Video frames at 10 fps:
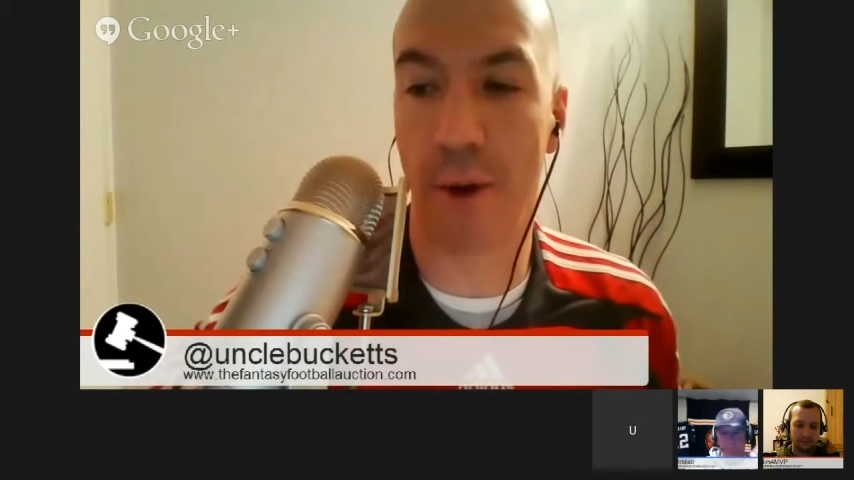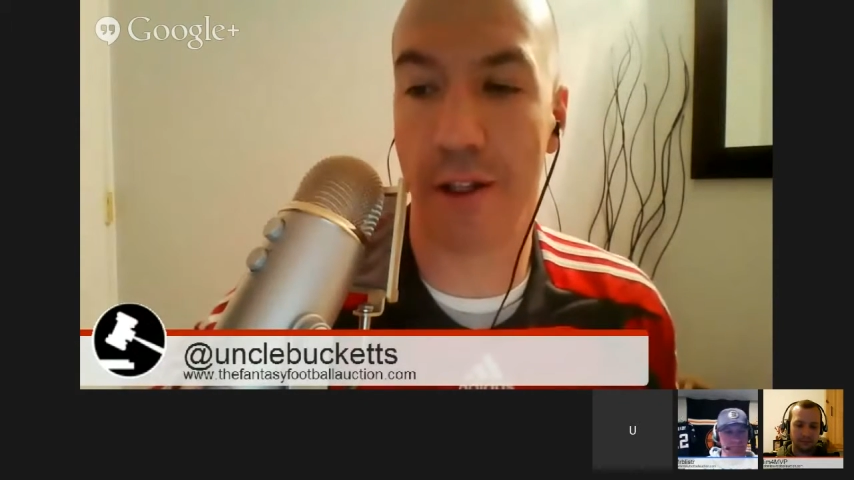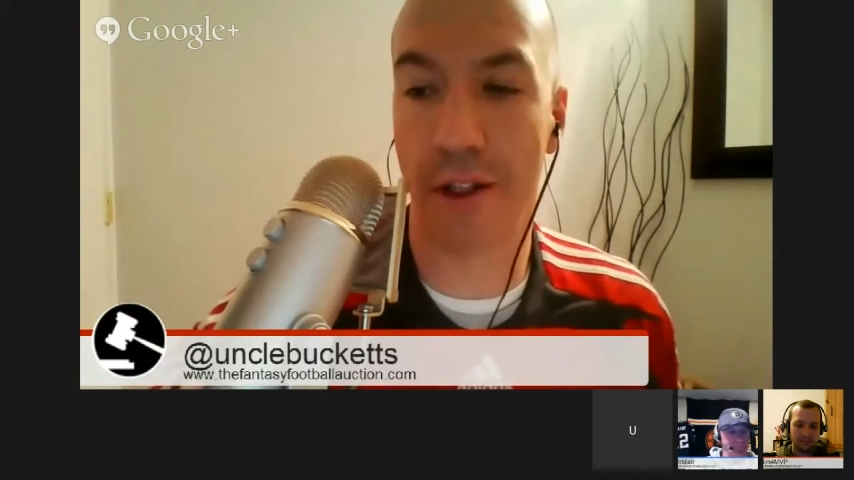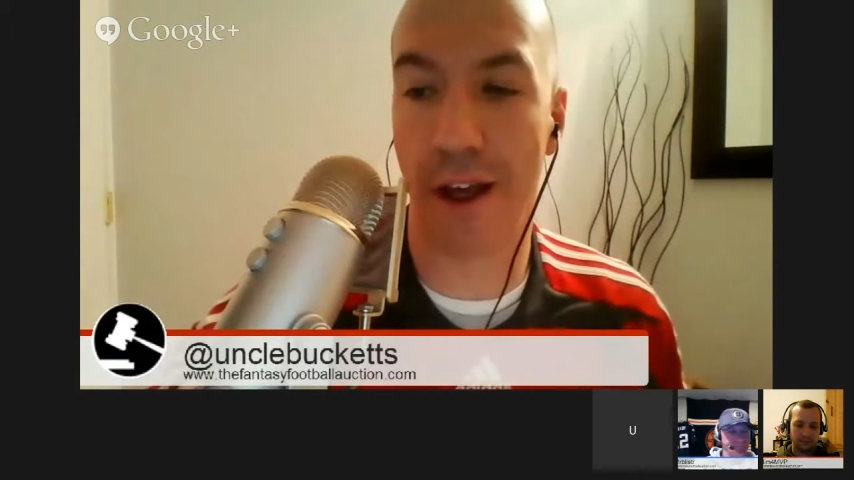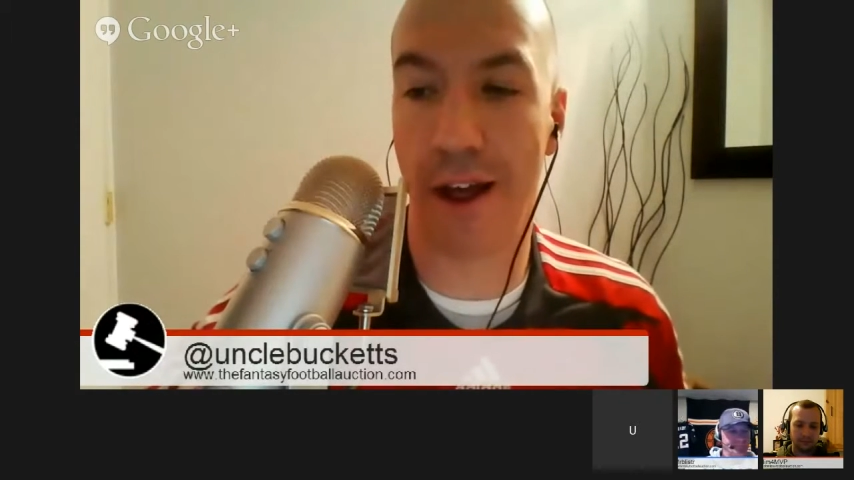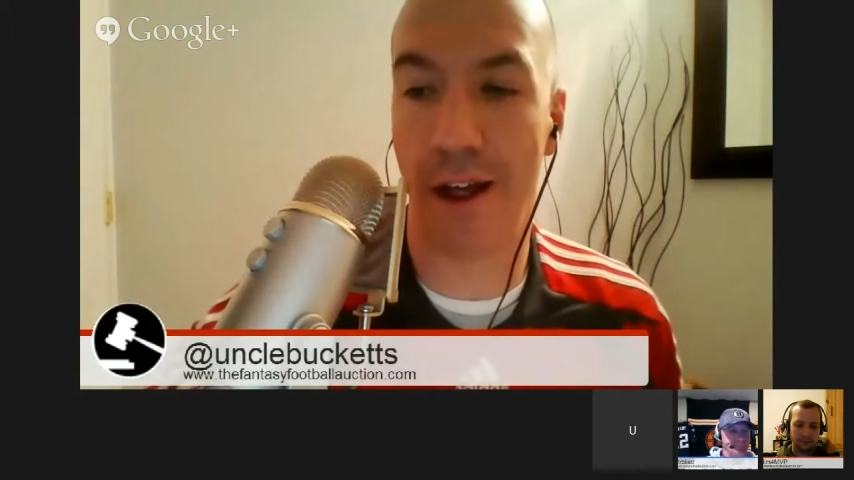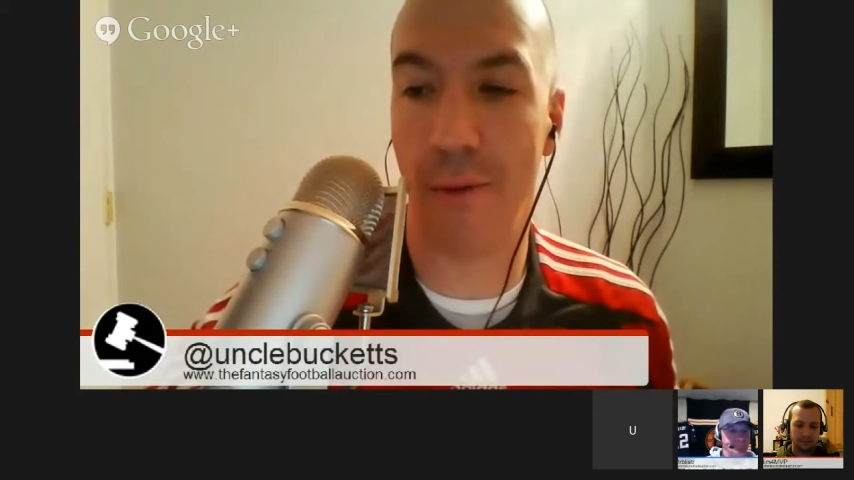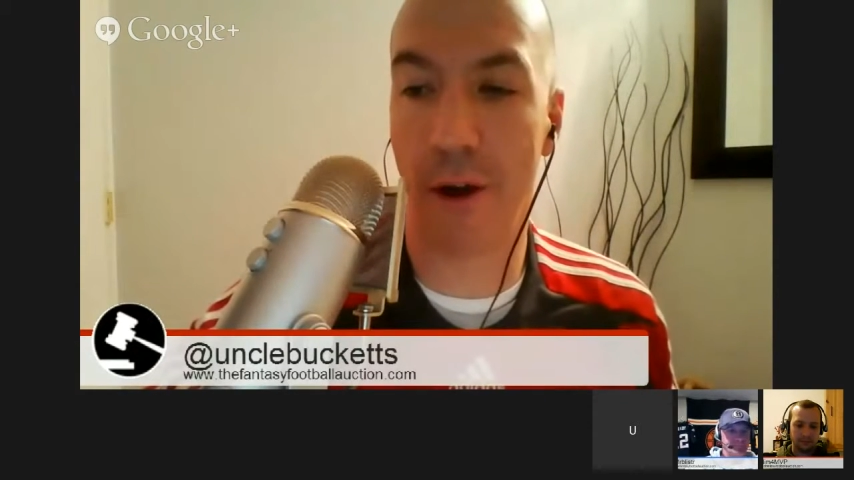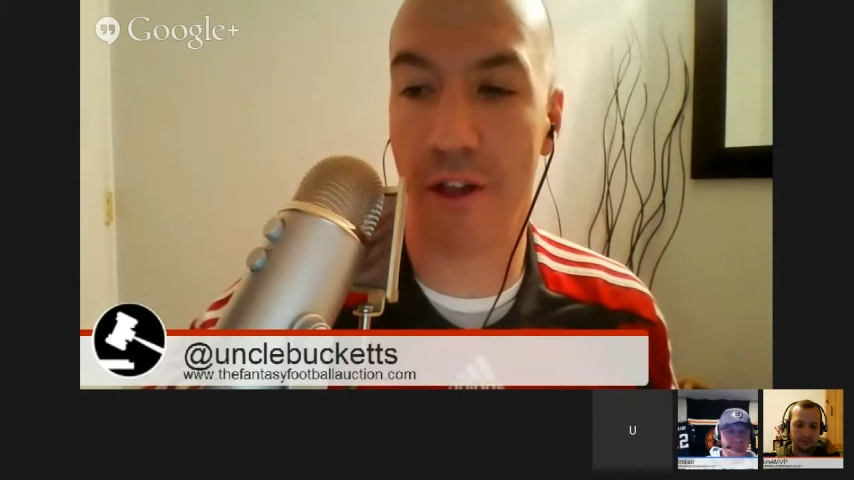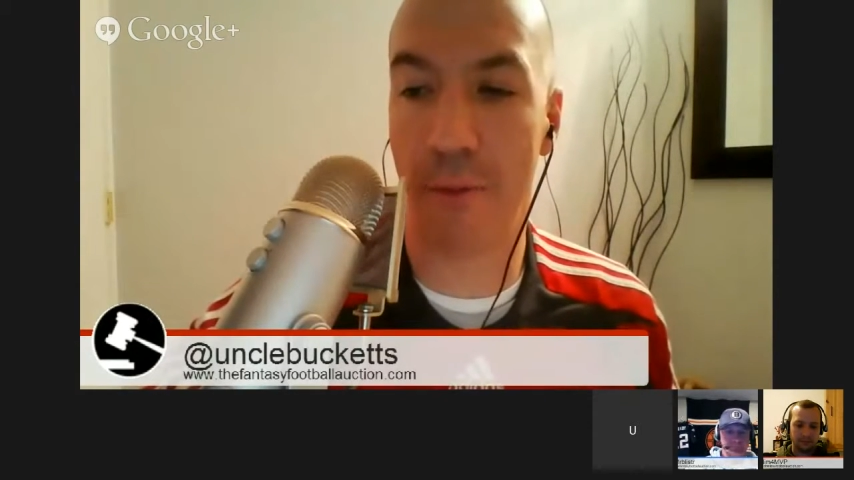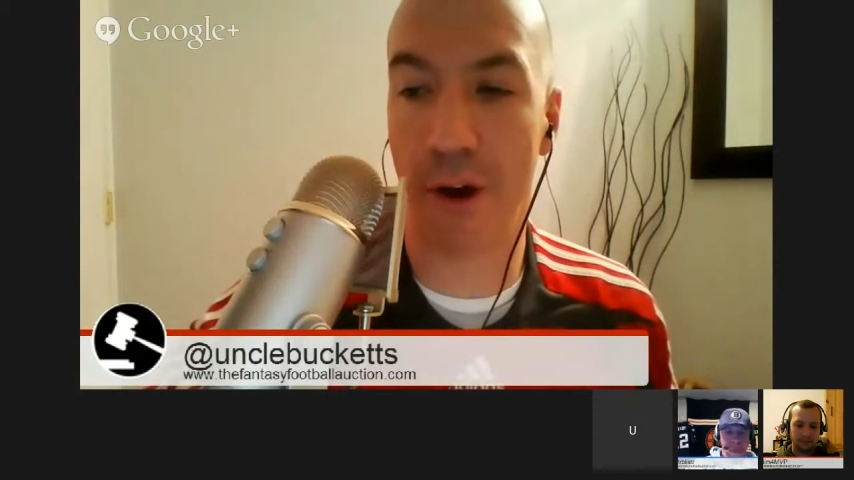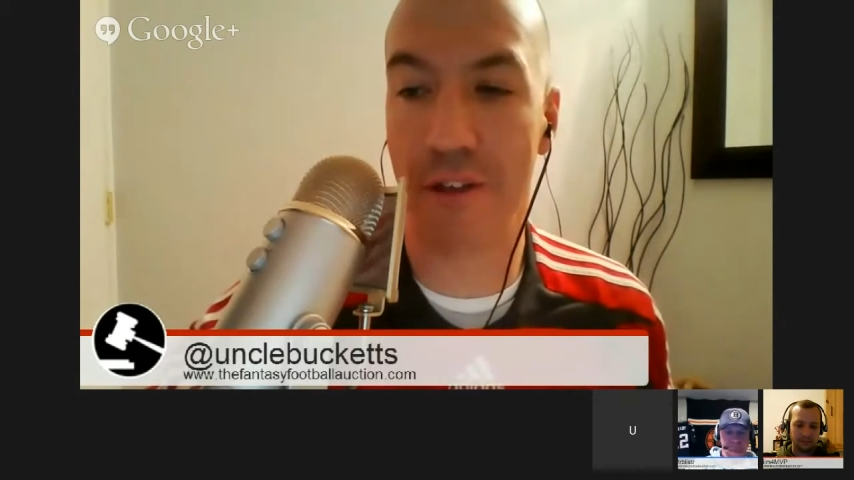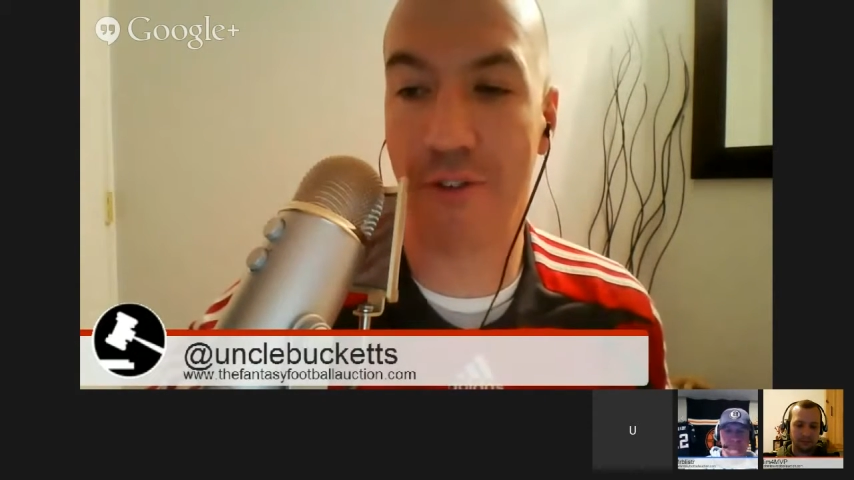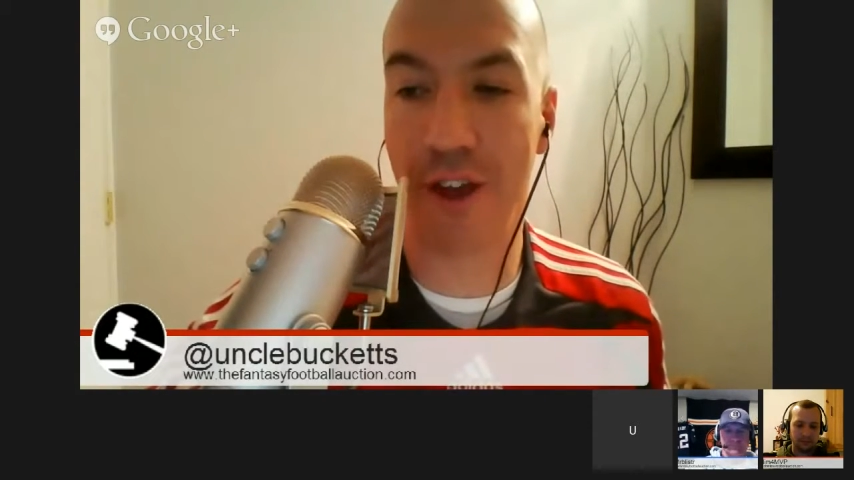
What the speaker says: what are the boys'